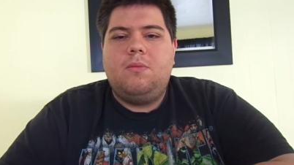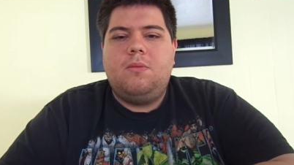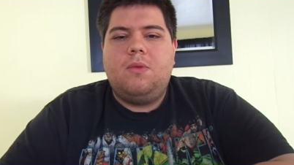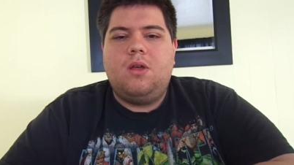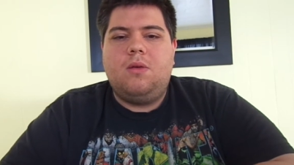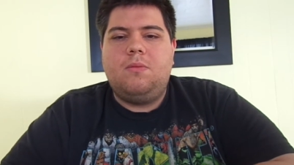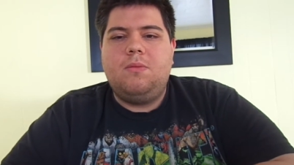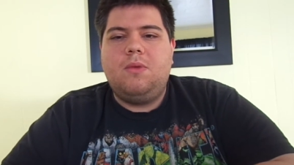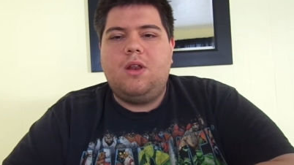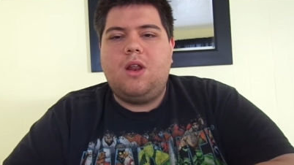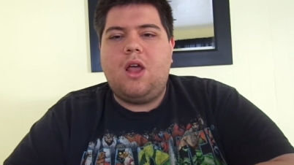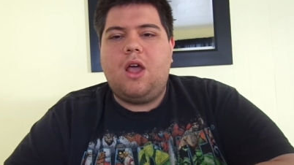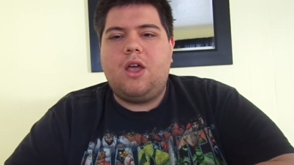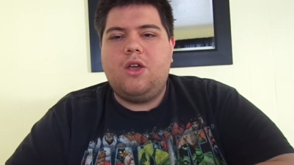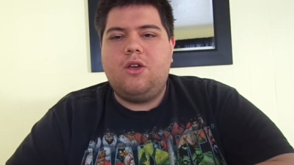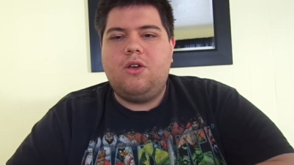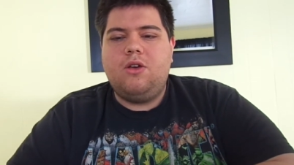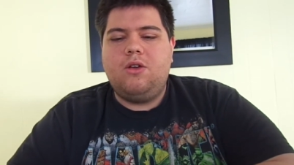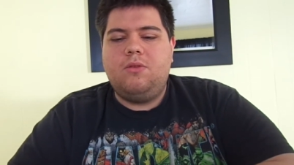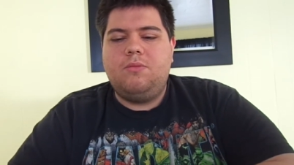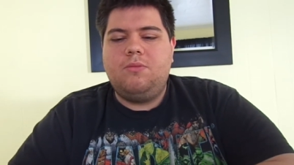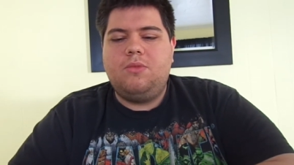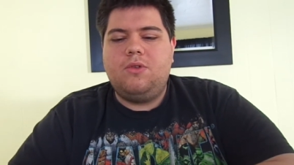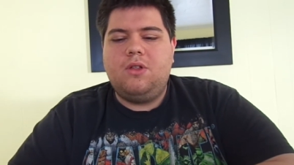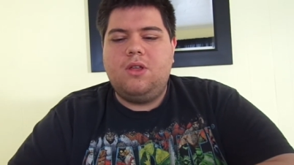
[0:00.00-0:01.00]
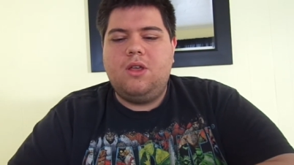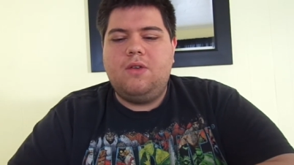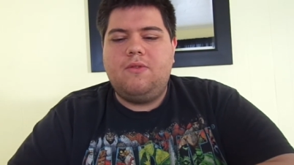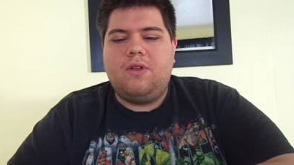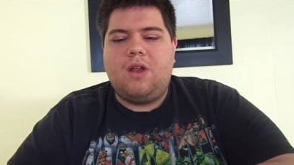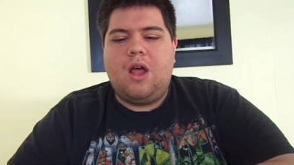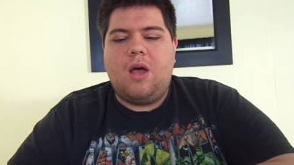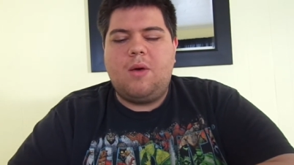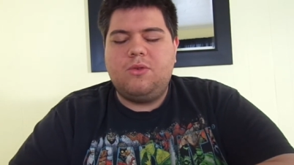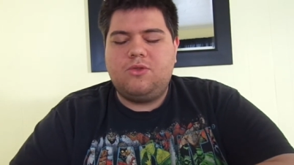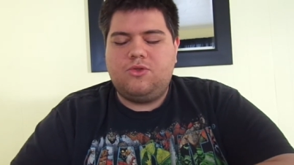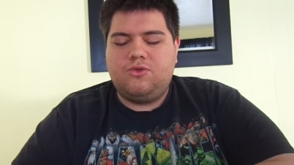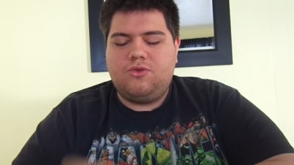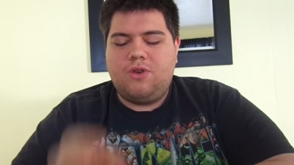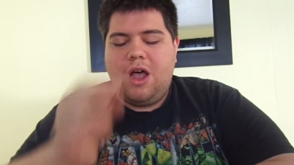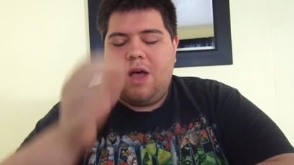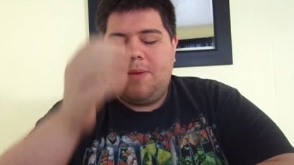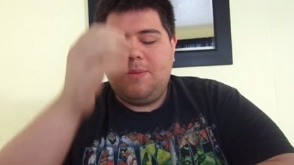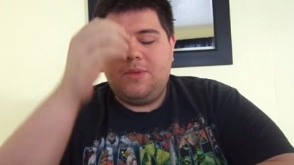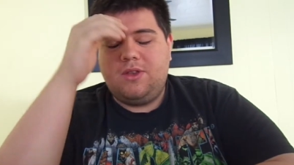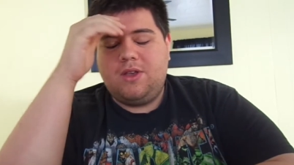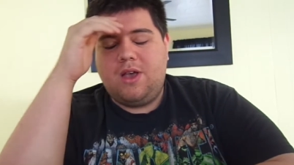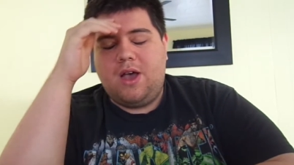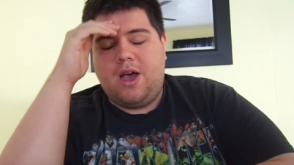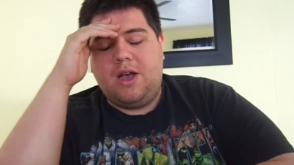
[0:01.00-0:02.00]
I mean, I couldn't believe it. I was
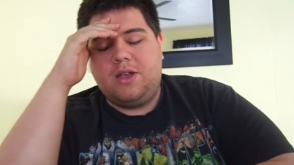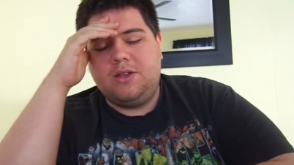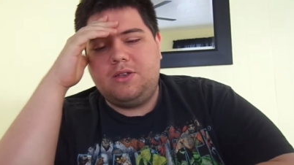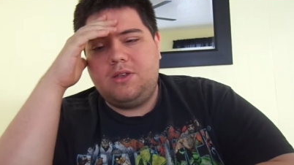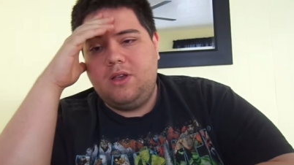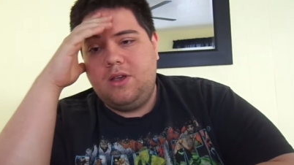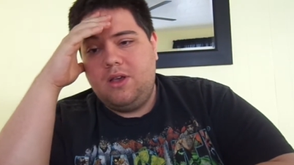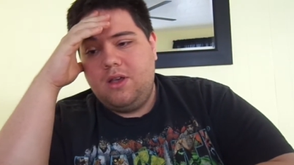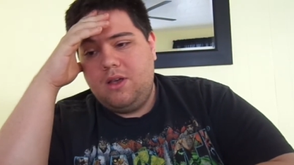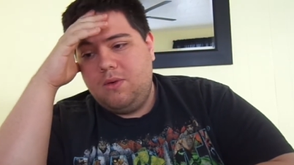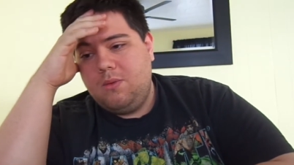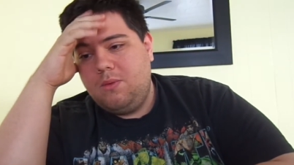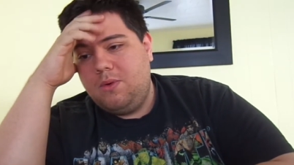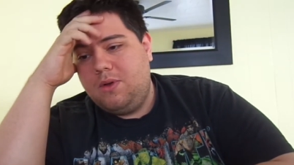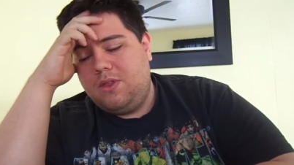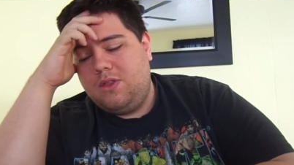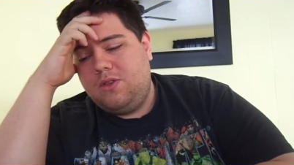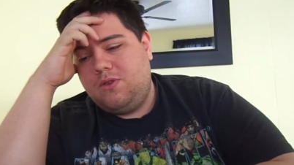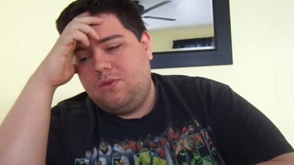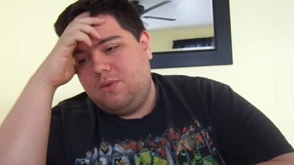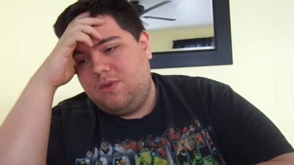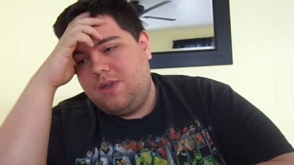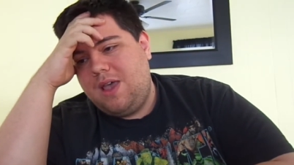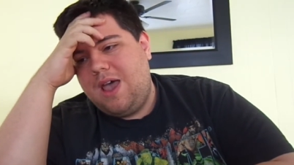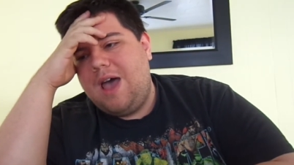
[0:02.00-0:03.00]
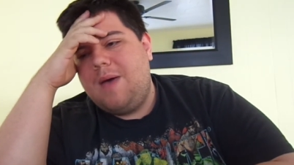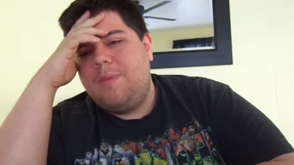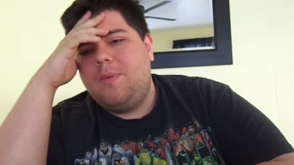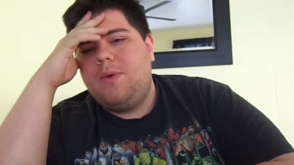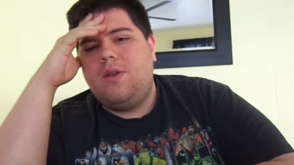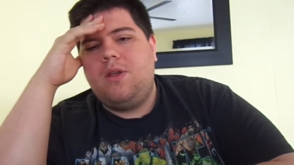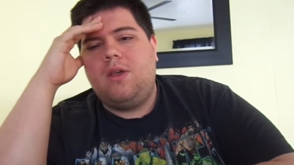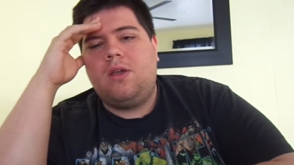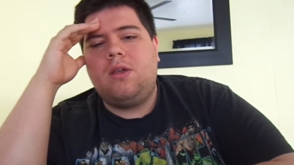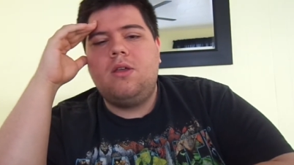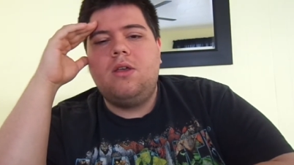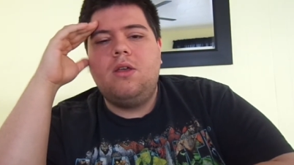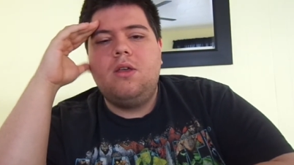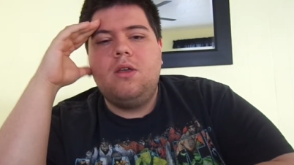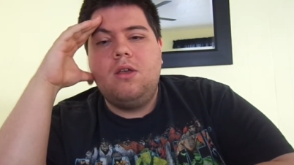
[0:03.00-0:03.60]
traumatized when this was happening.